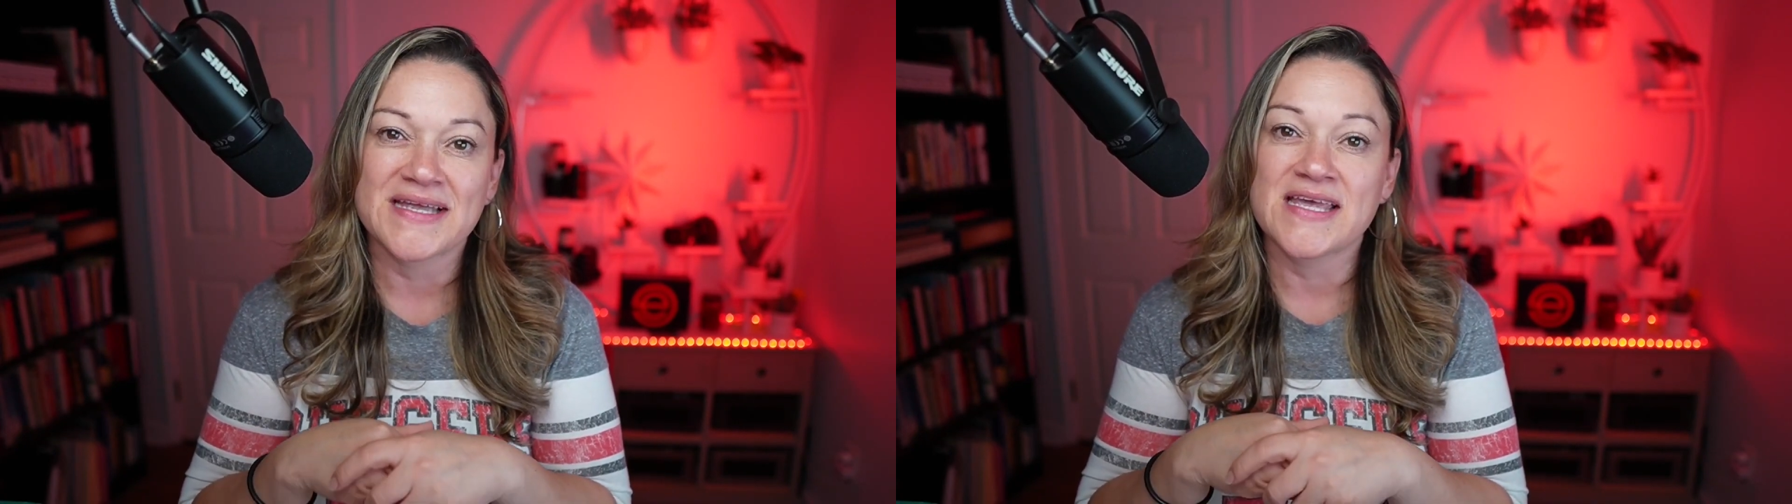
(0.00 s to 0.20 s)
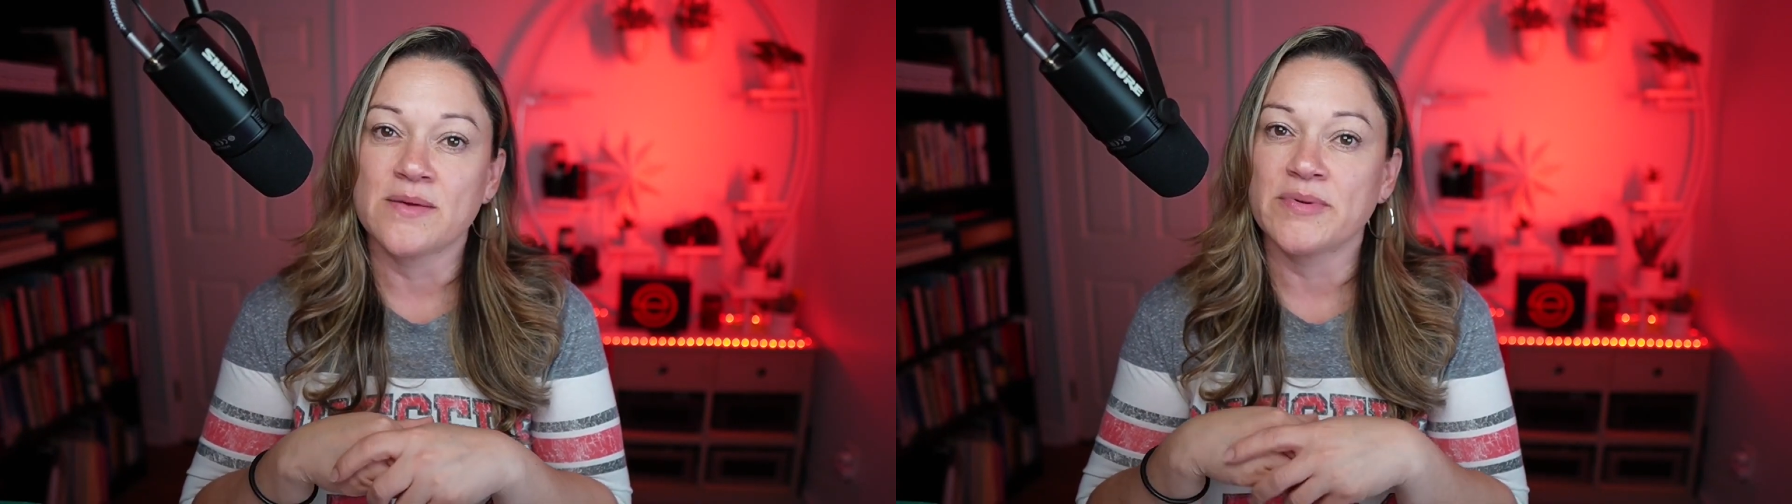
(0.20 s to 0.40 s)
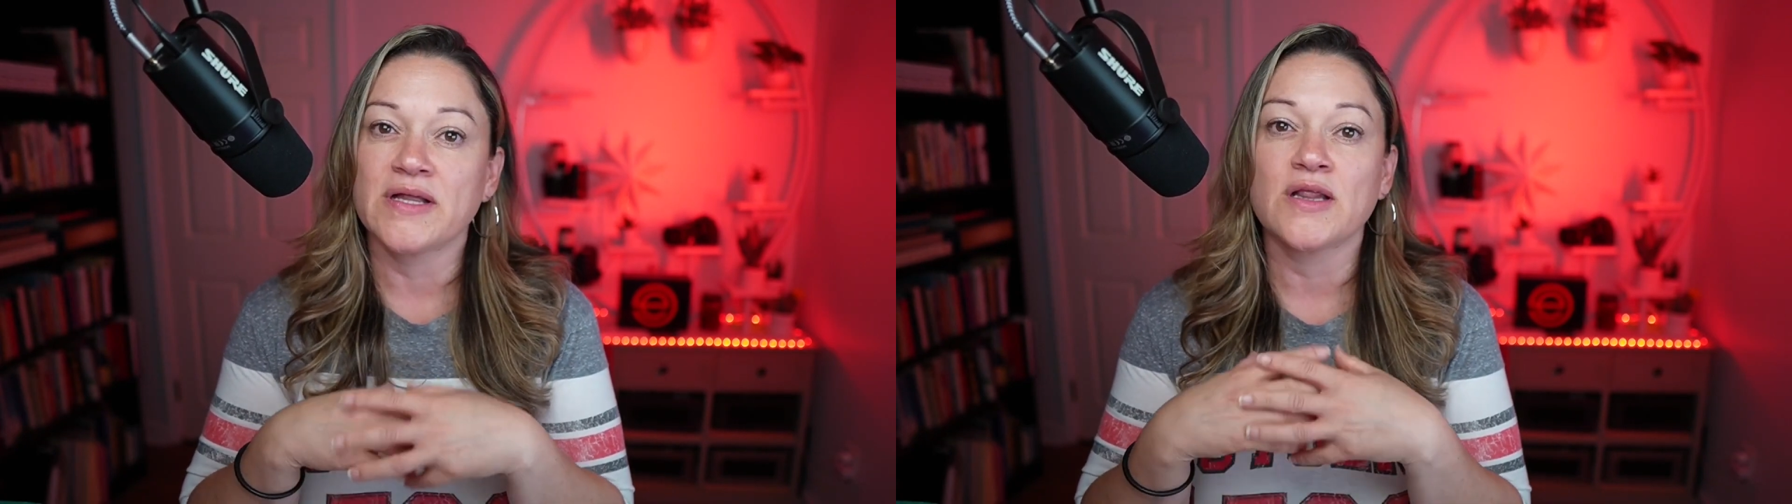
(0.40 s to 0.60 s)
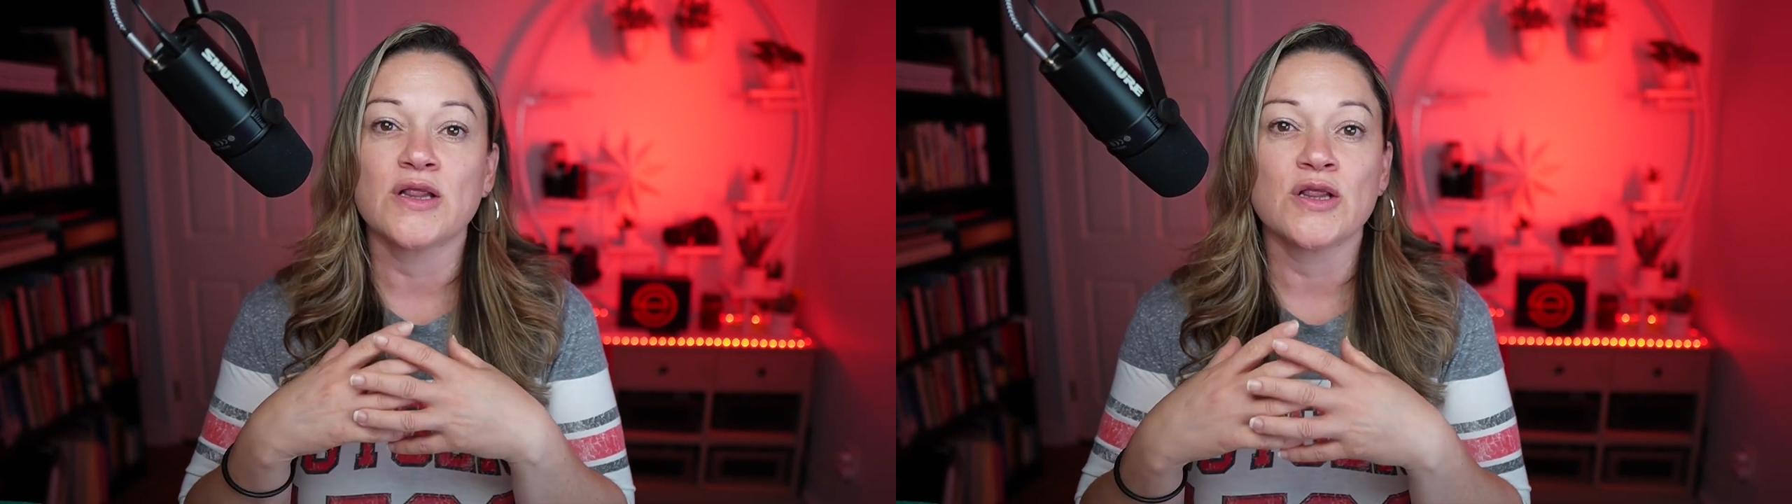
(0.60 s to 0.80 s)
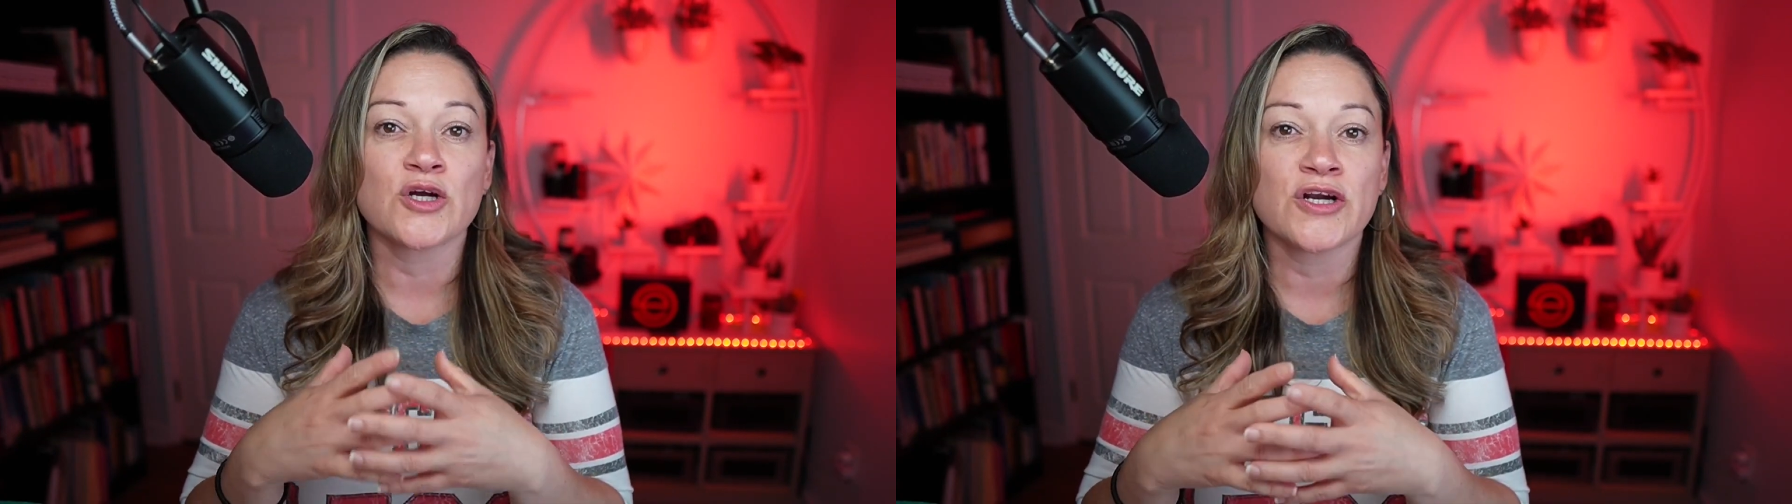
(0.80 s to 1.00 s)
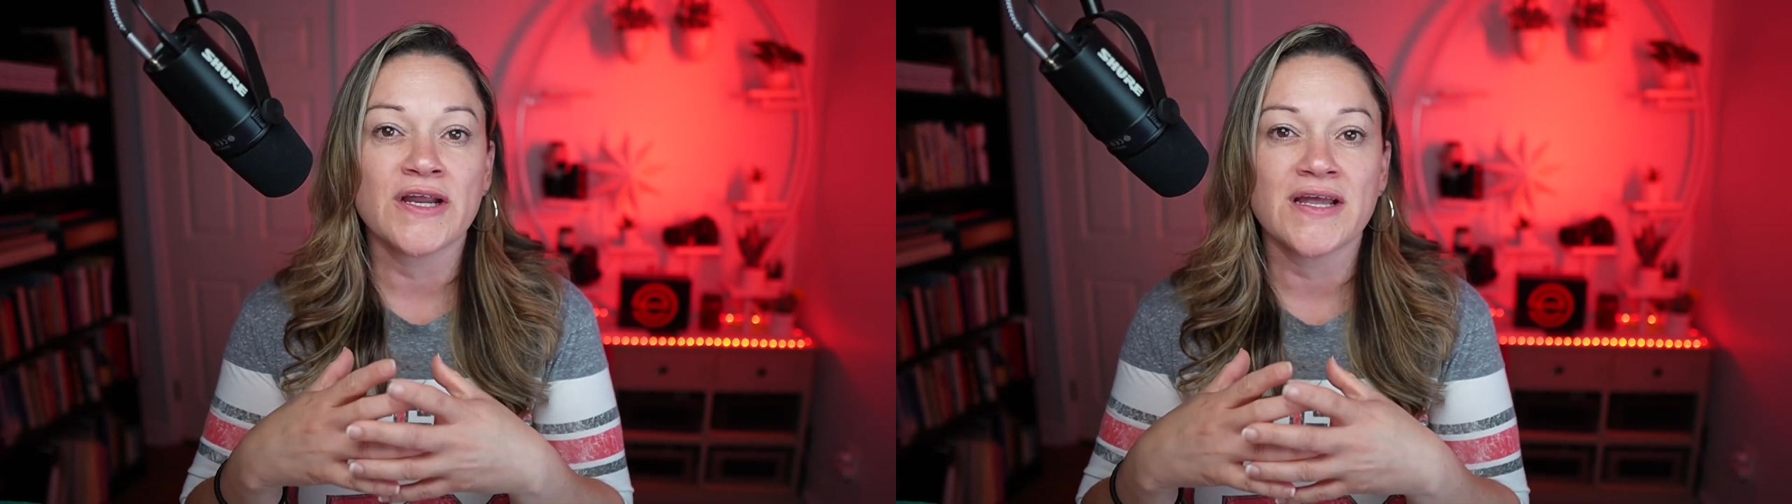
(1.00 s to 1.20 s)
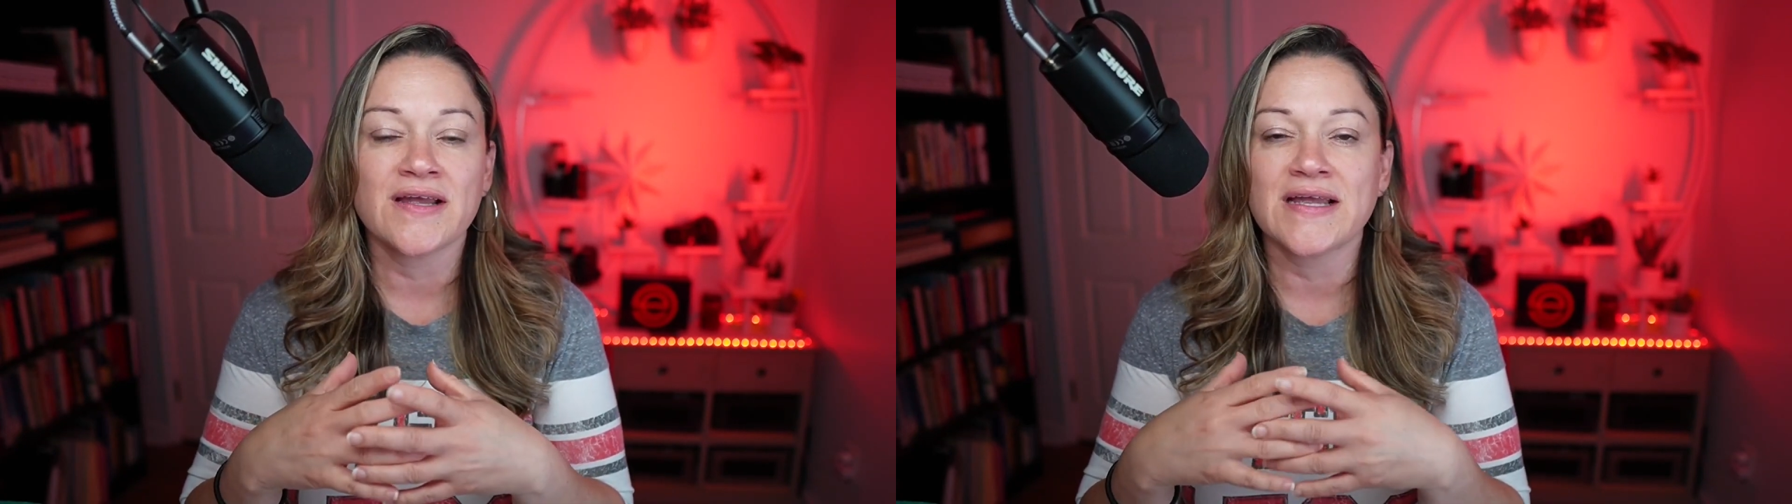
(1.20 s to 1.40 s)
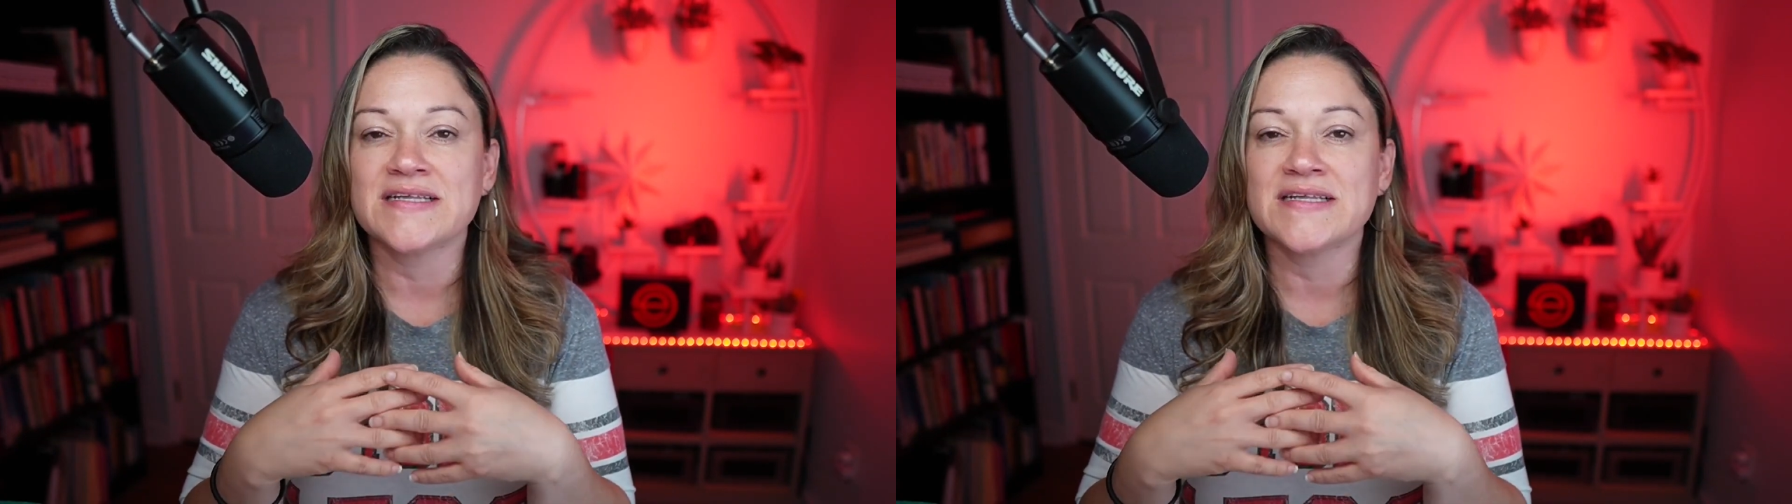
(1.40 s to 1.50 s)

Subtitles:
keep learning,